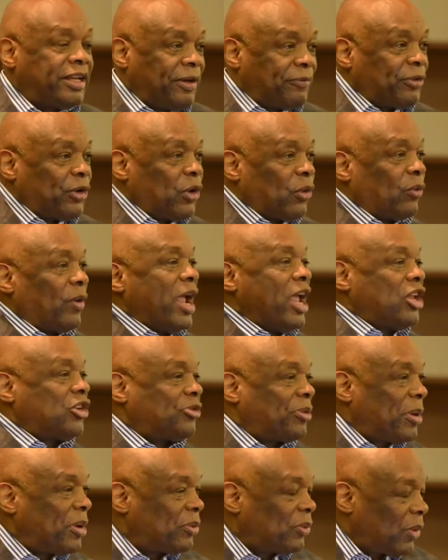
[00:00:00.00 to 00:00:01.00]
a different
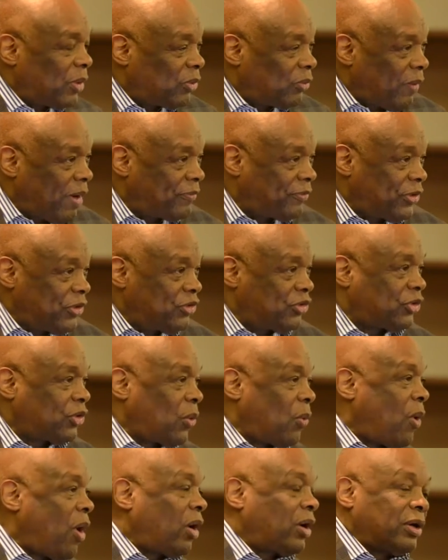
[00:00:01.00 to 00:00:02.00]
arrangement with reference to
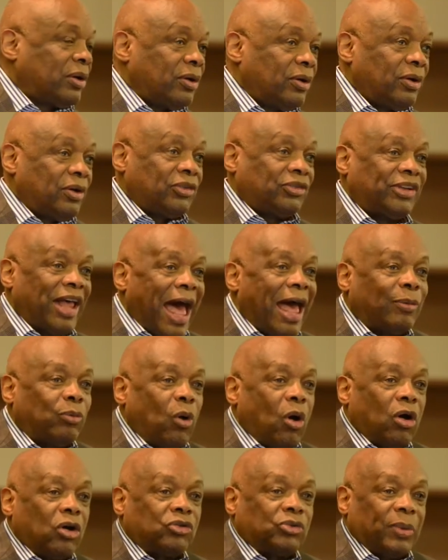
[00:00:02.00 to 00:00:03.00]
walking on the
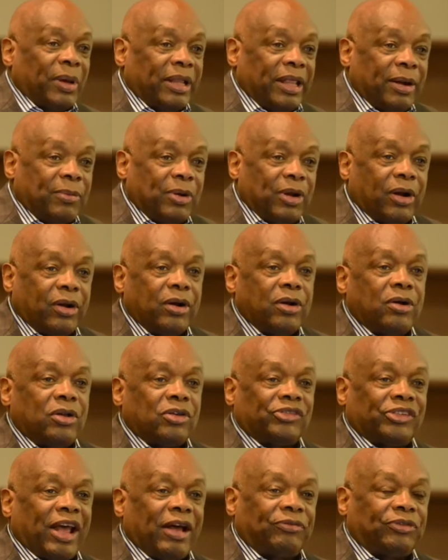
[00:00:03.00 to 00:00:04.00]
sidewalks when there were
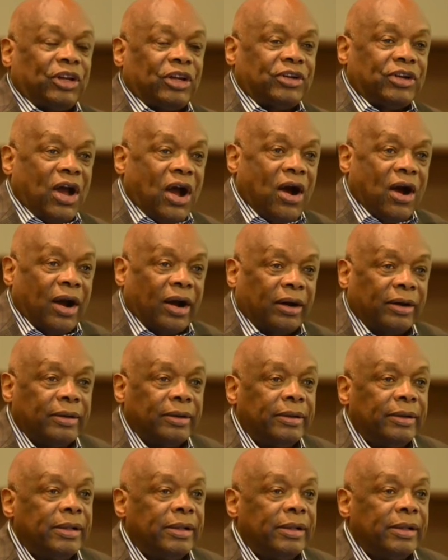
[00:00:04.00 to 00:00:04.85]
girls after dark.